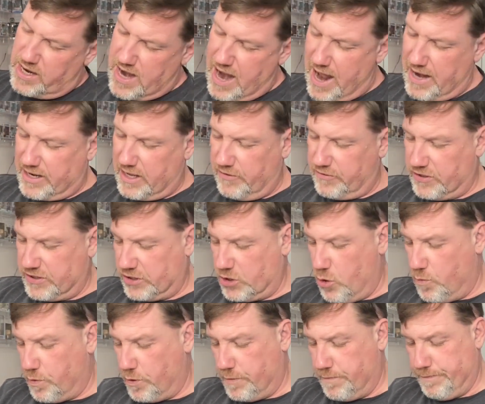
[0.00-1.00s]
not get the
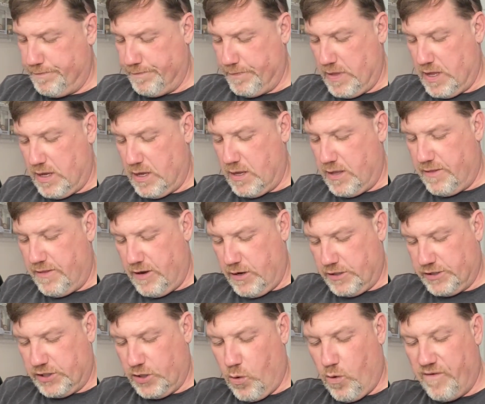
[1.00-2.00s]
Super.
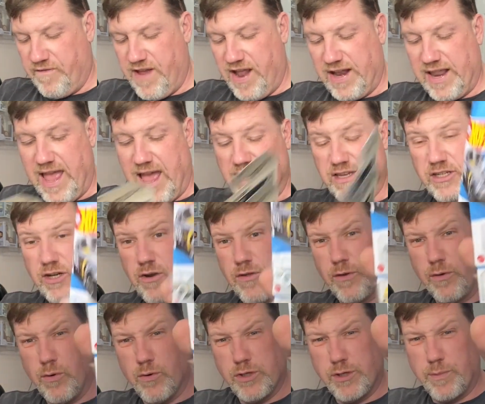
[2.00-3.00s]
There's the Corvette Gasser, the
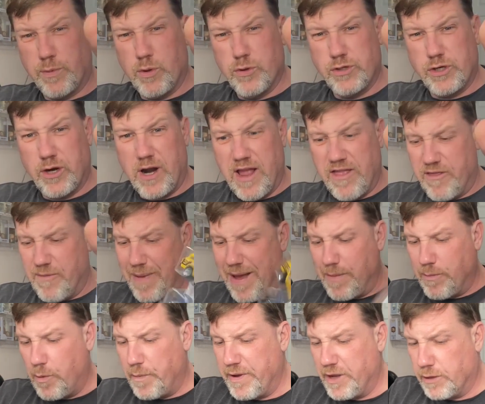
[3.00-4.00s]
Cruiser Bruiser, and the
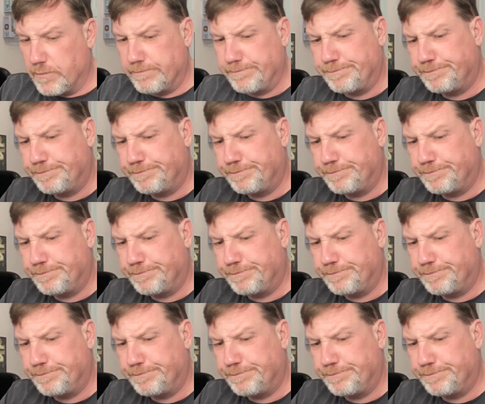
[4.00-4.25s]
Batmobile.